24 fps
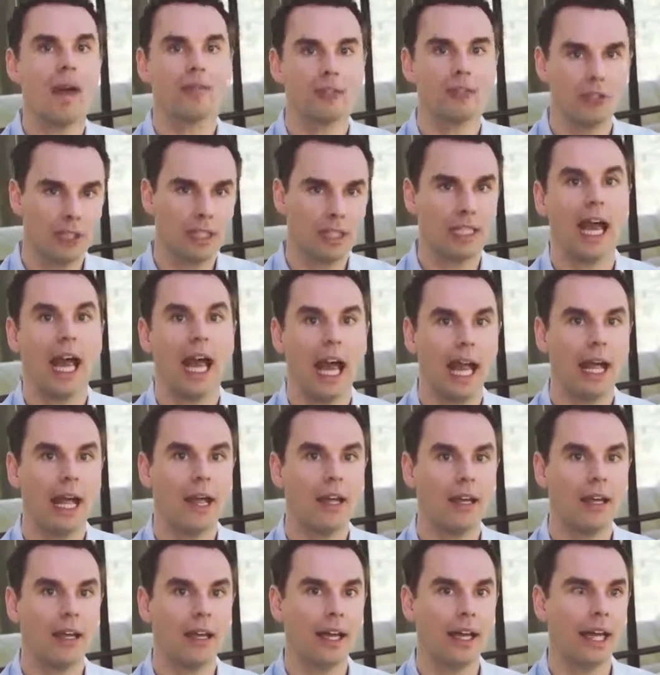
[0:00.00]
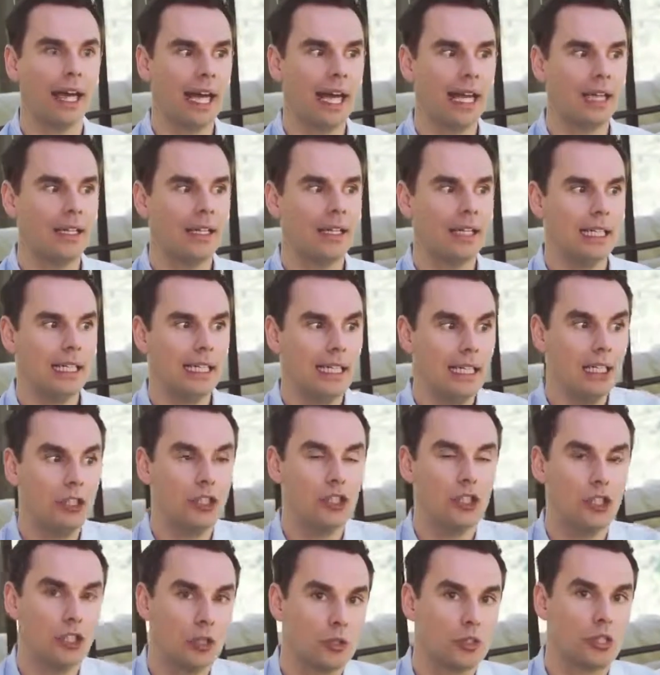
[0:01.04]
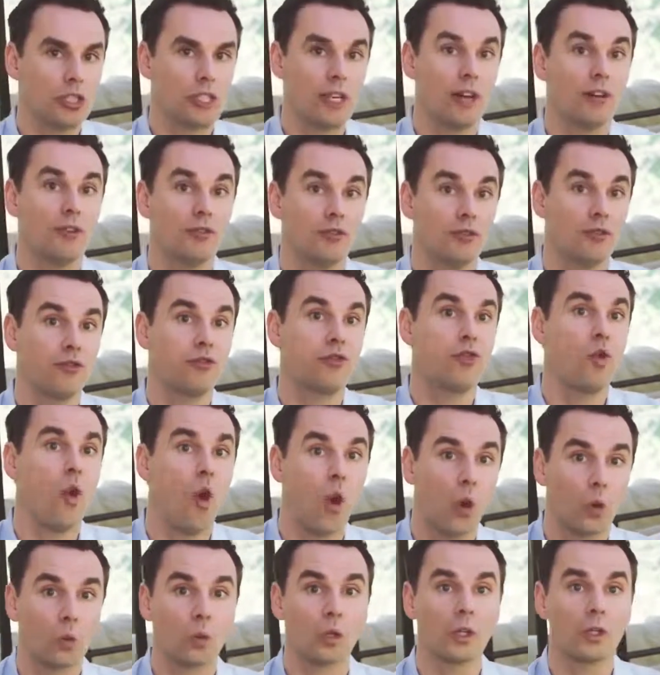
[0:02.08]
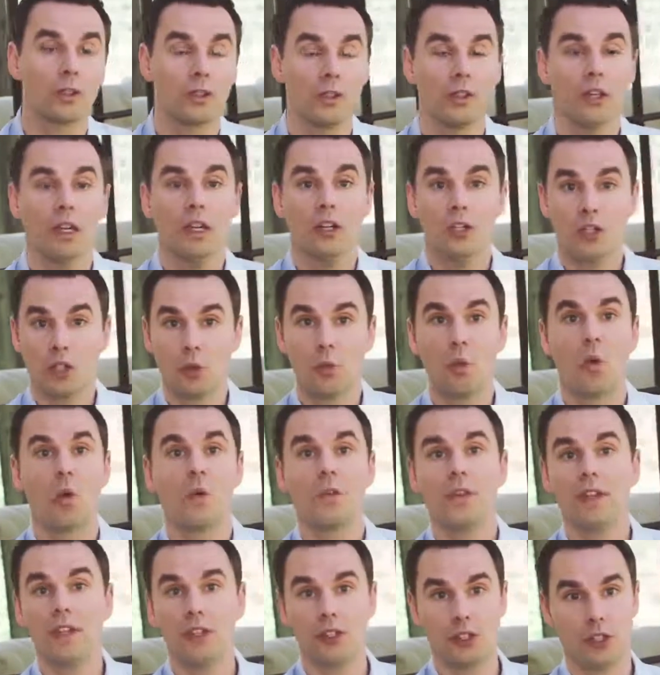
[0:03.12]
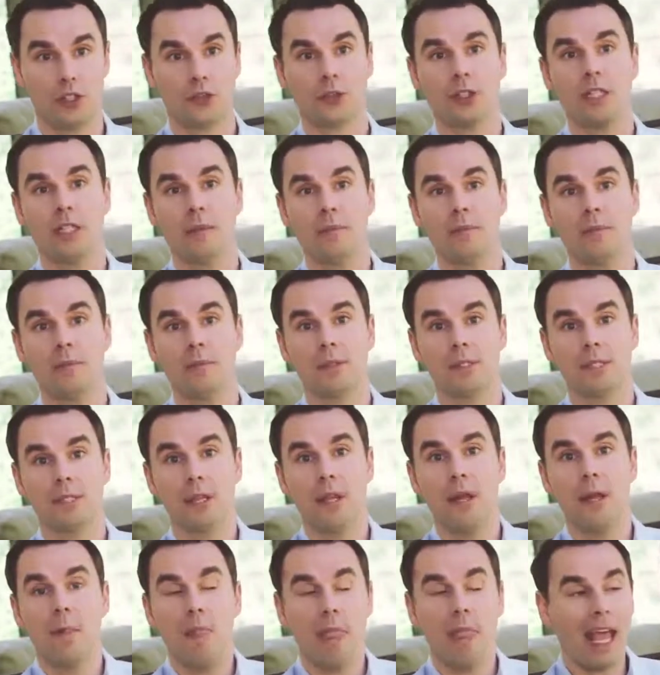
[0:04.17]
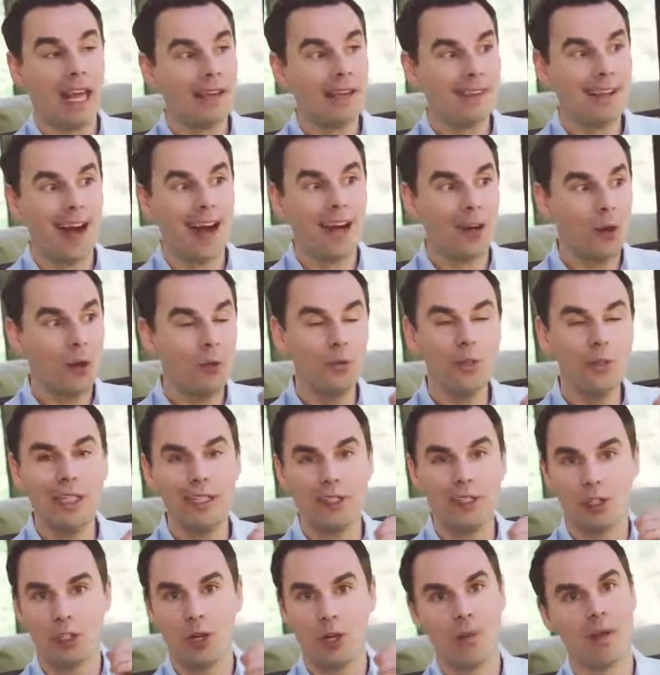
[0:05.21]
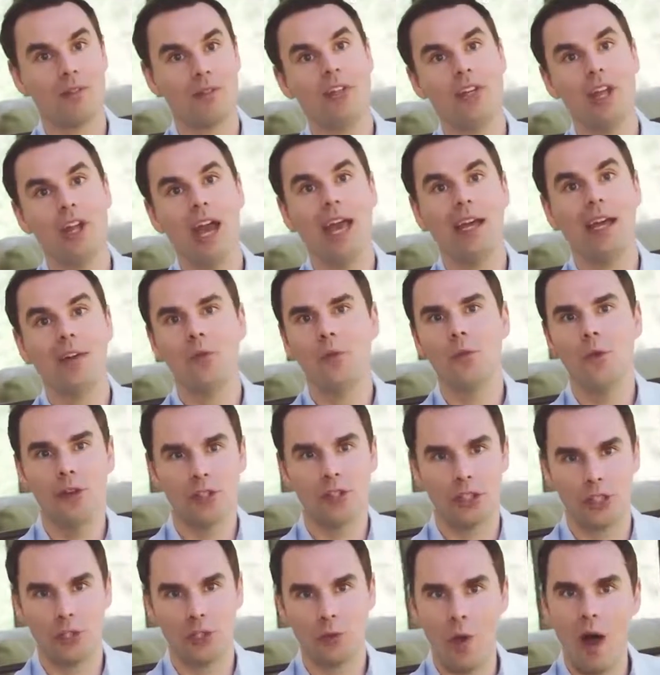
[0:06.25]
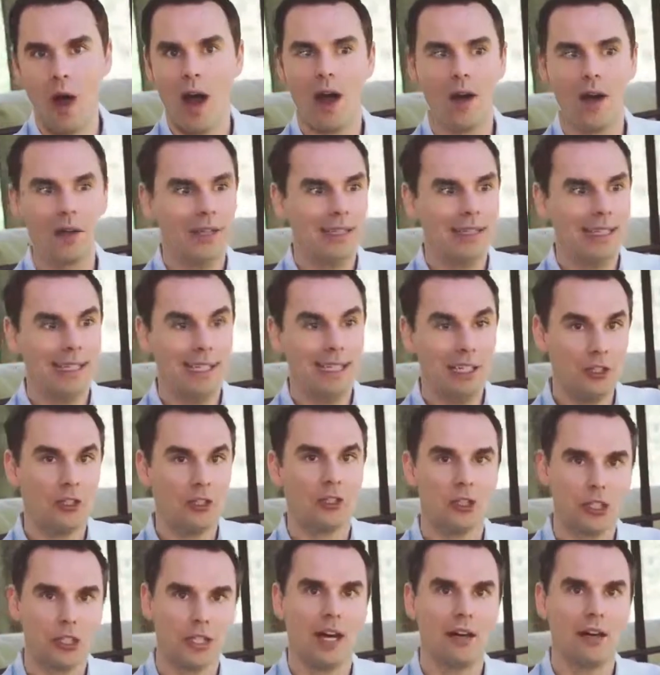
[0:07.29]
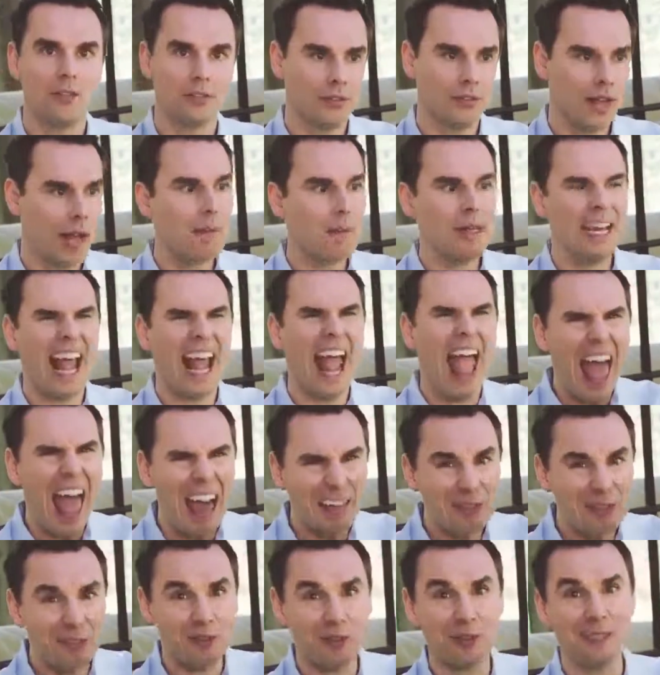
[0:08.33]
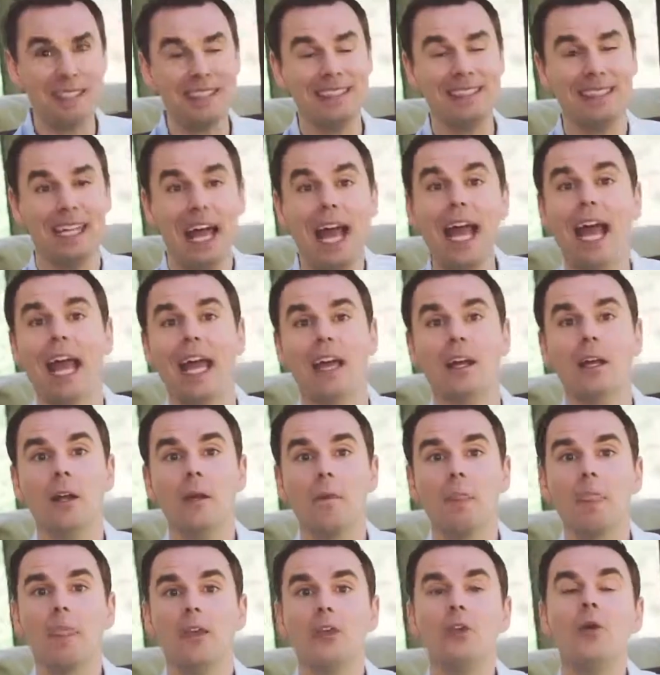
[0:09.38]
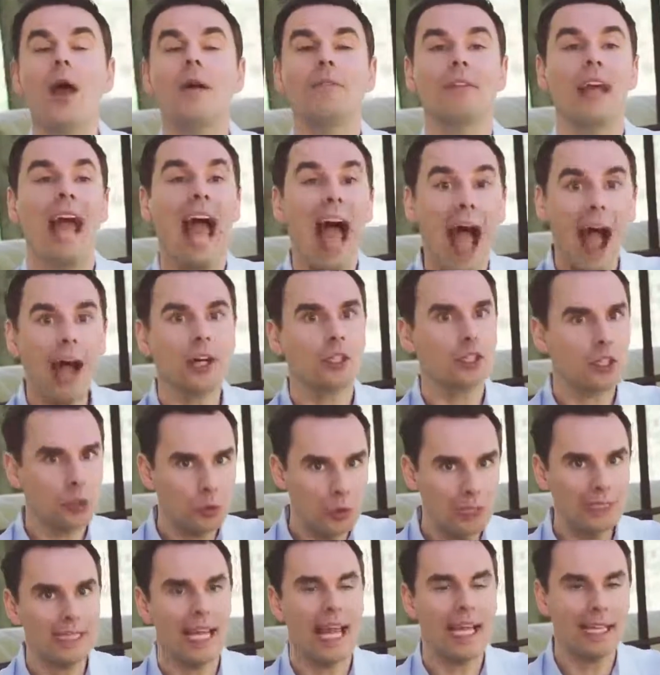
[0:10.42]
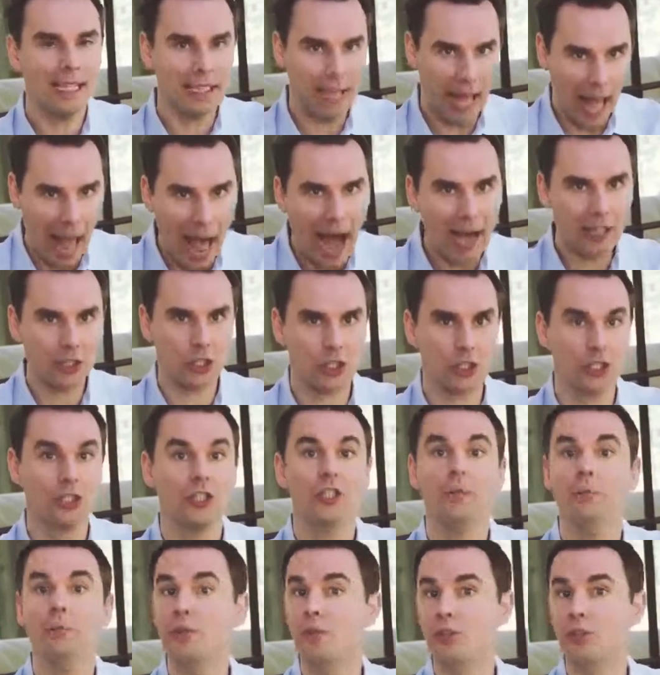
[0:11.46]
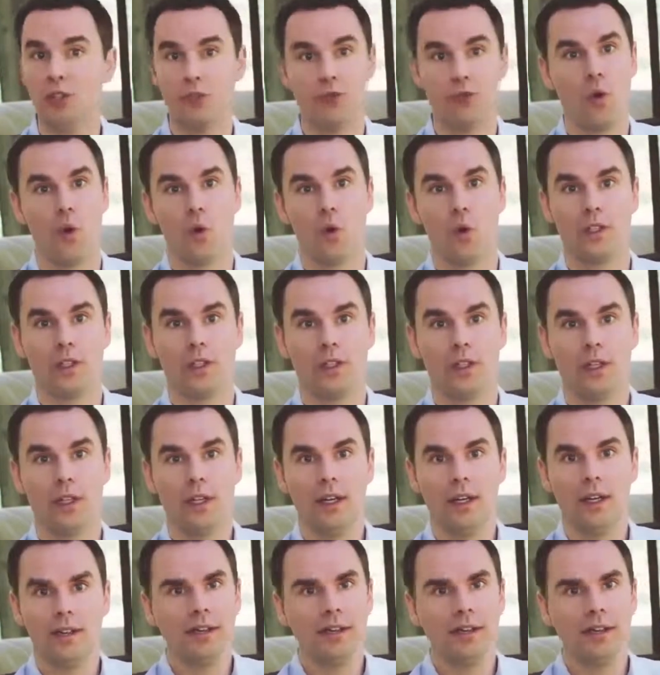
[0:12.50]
up every day and inch yourself forward toward these dreams. And not only show up every day and once in a while inch yourself, I mean every day you have to actually take an action that moves you forward.